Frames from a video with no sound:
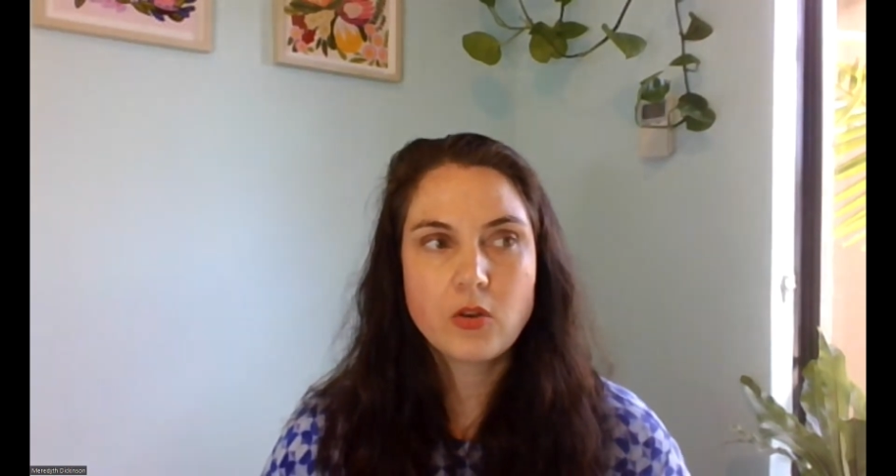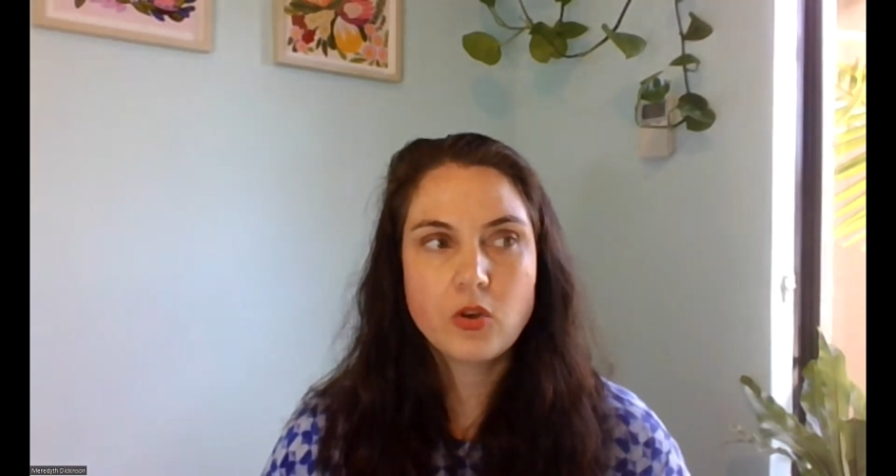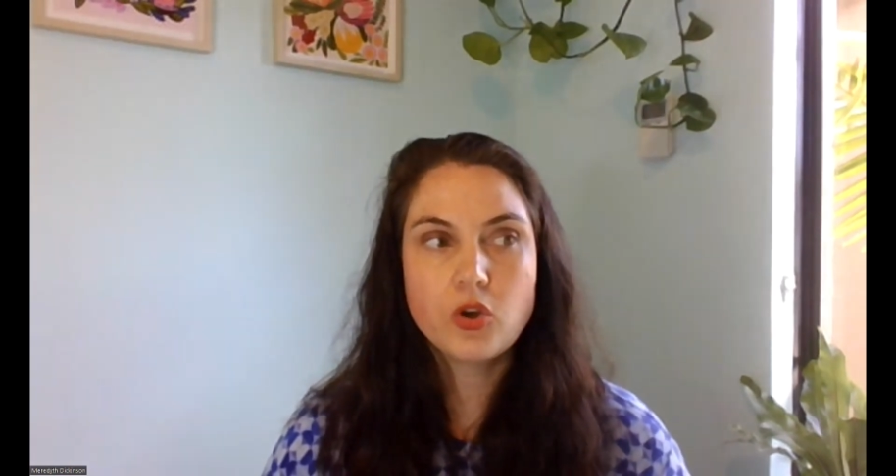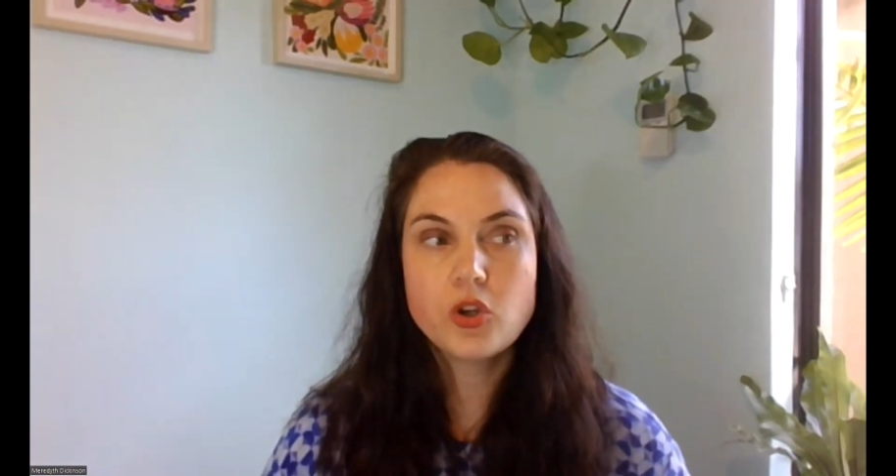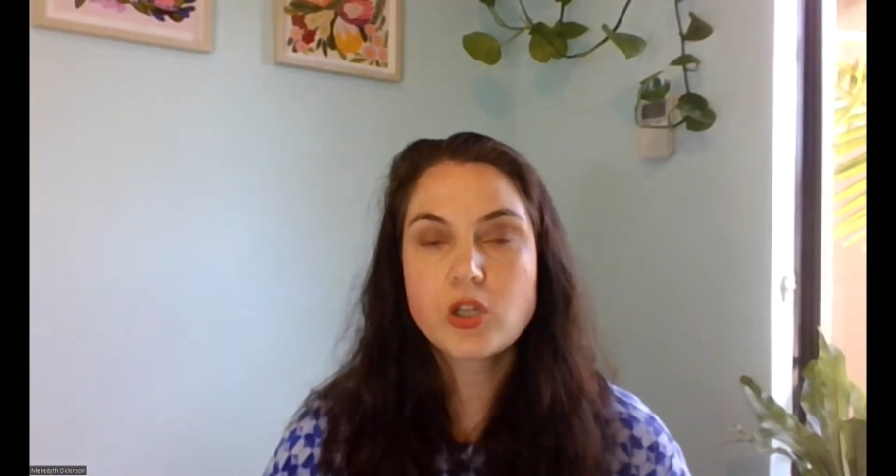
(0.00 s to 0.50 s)

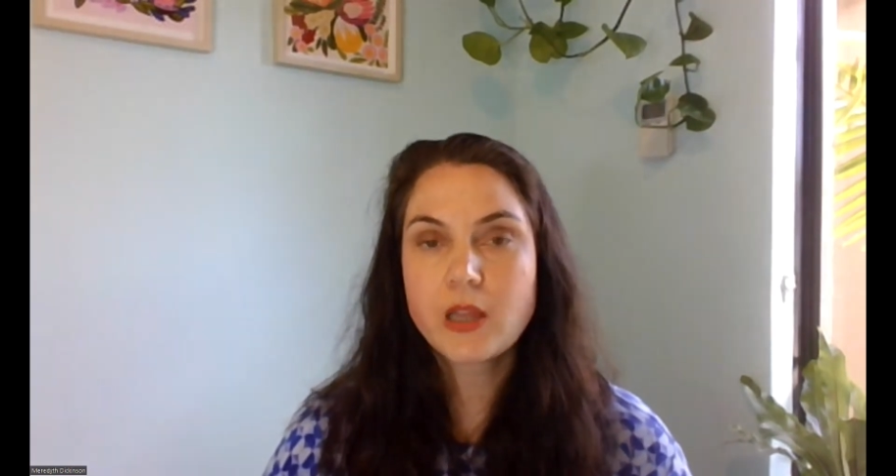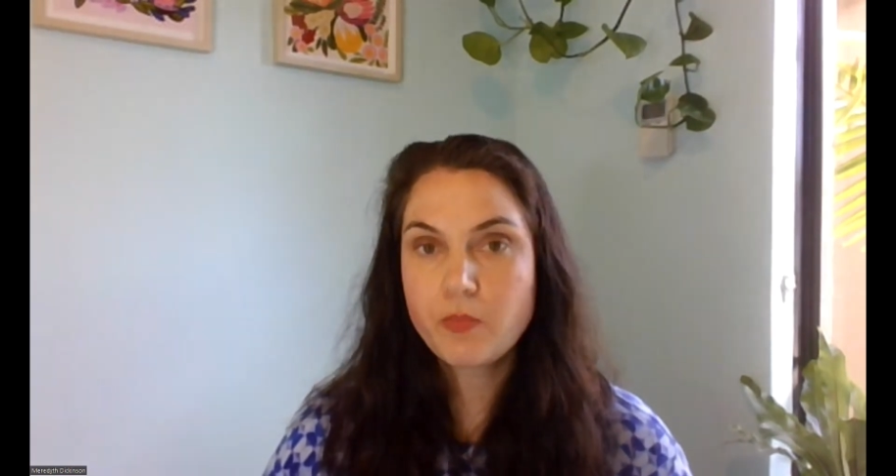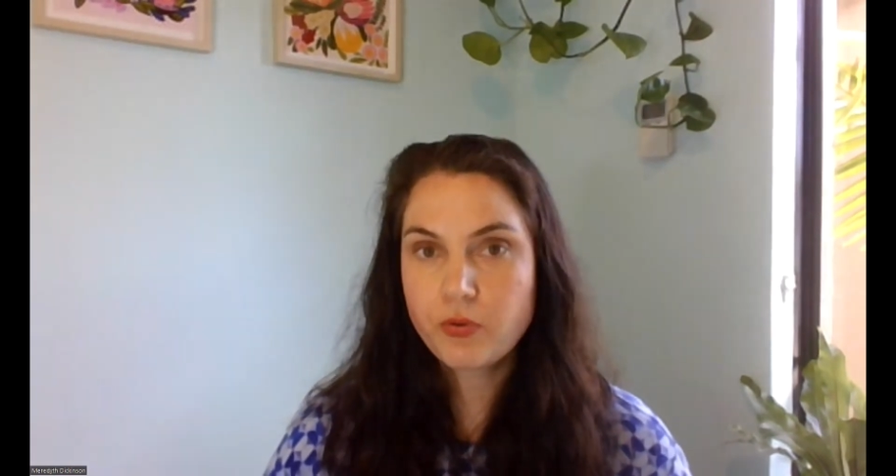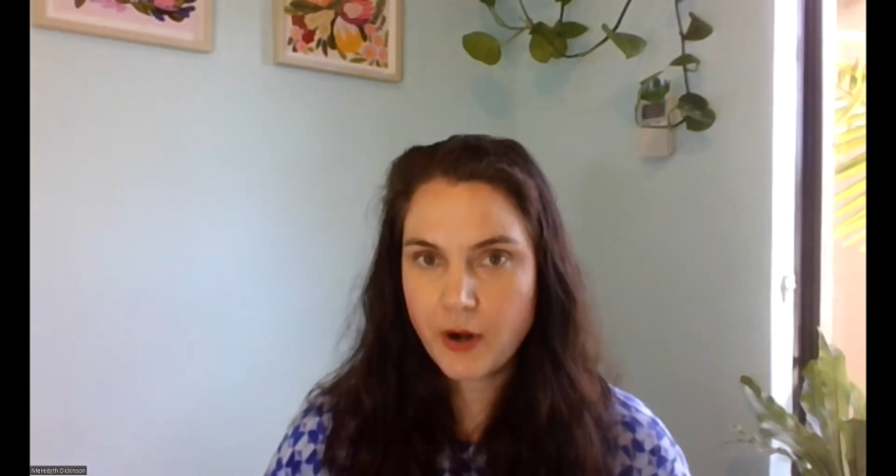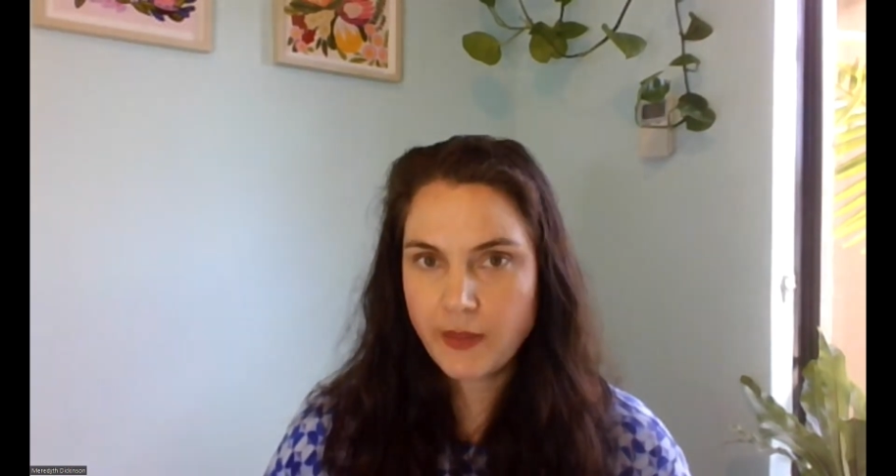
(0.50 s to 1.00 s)

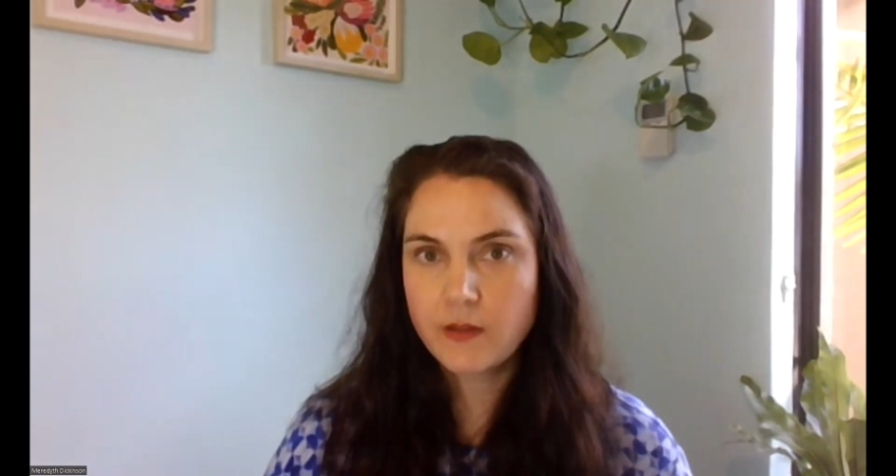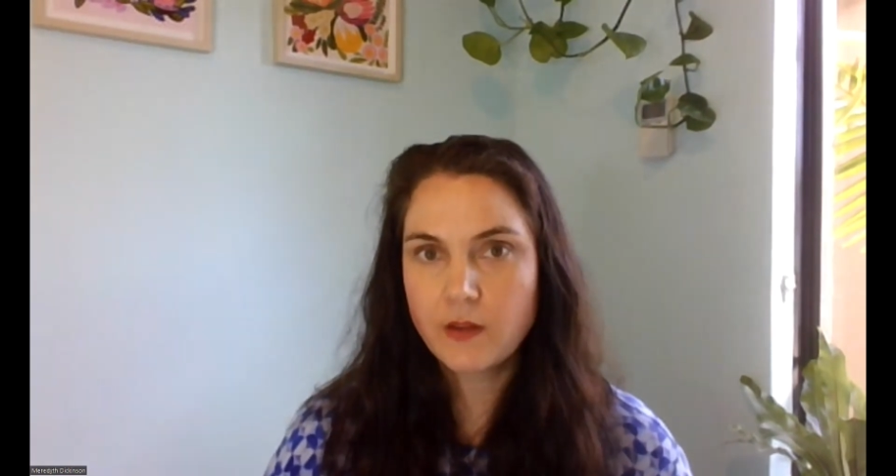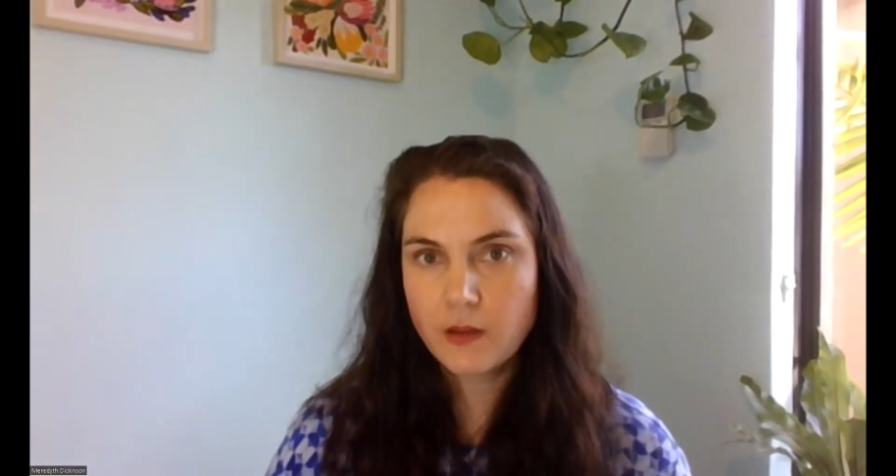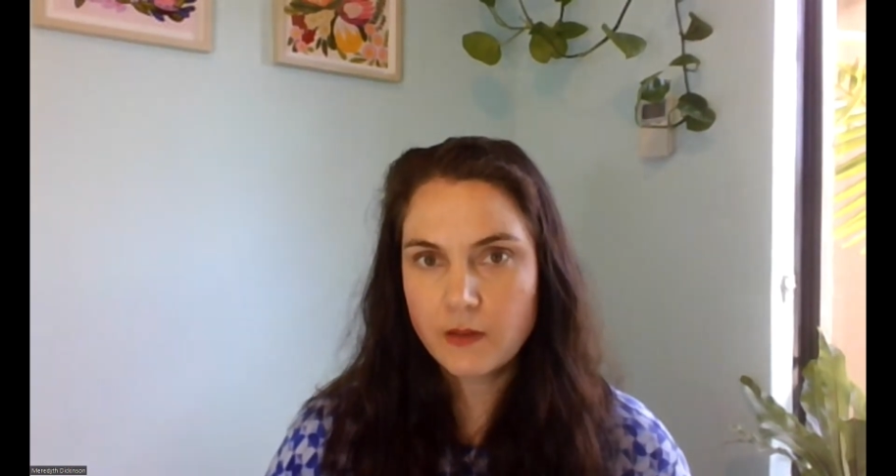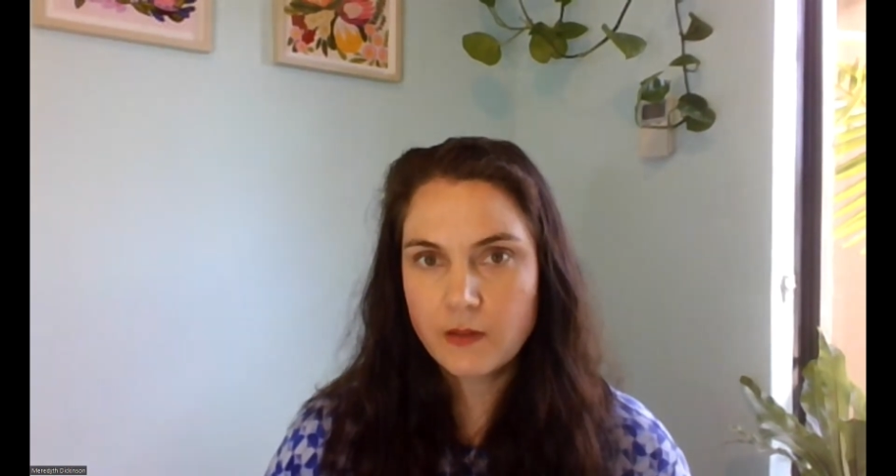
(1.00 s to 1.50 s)
usually
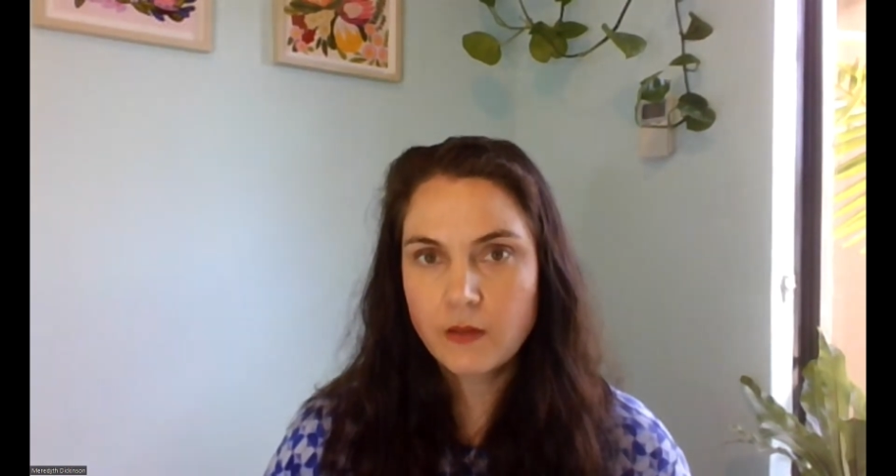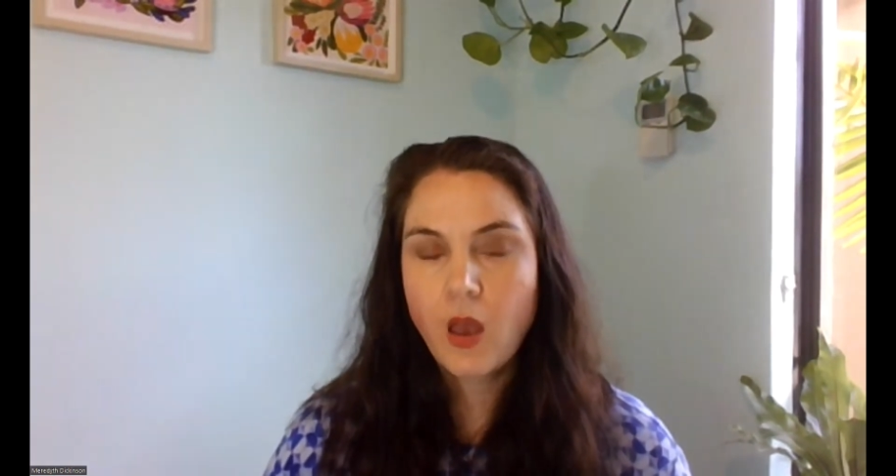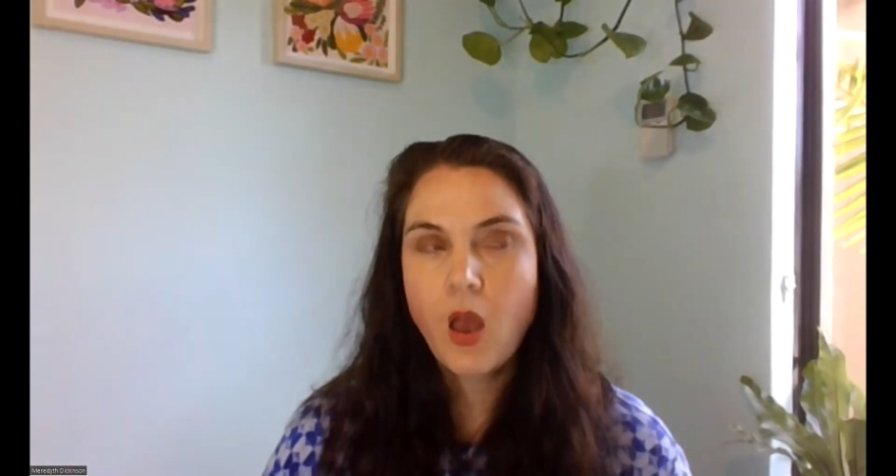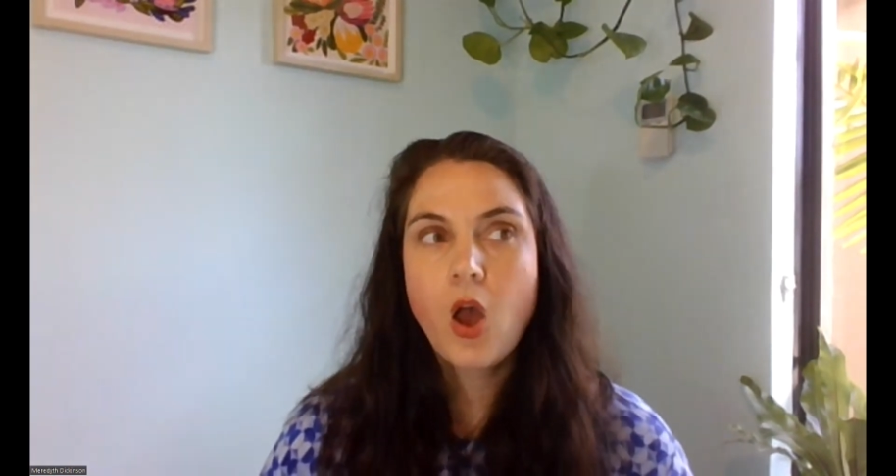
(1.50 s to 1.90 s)
predators.